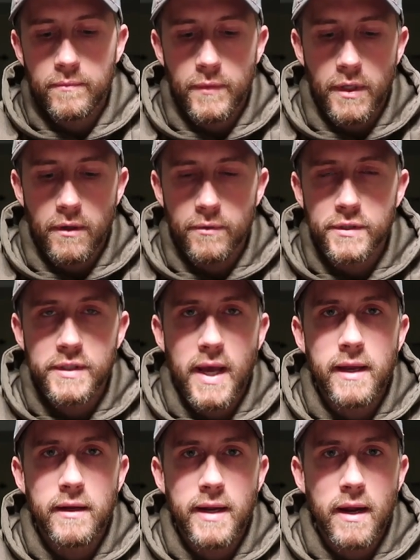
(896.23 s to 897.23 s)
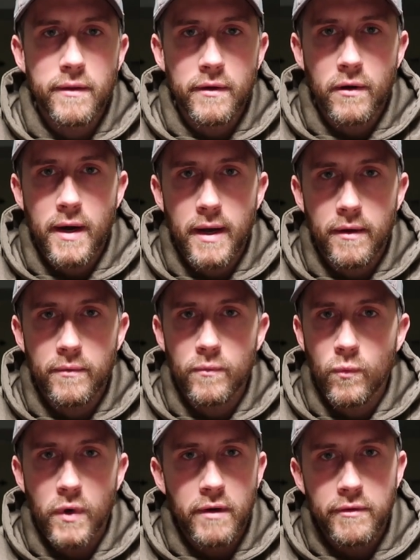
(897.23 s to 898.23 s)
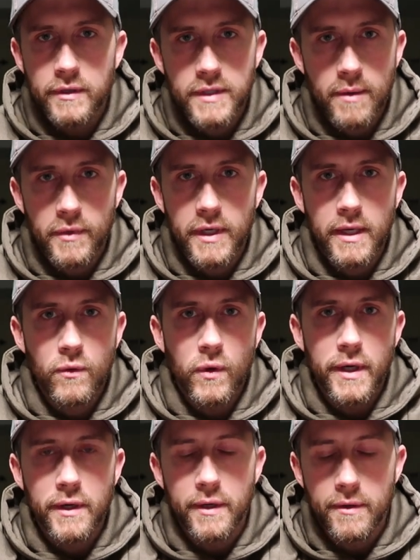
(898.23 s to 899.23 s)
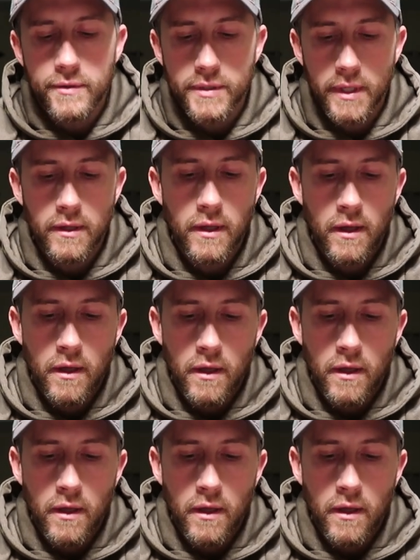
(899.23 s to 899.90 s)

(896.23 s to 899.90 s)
you know, stake it down the ground, whatever type of decoy you're using.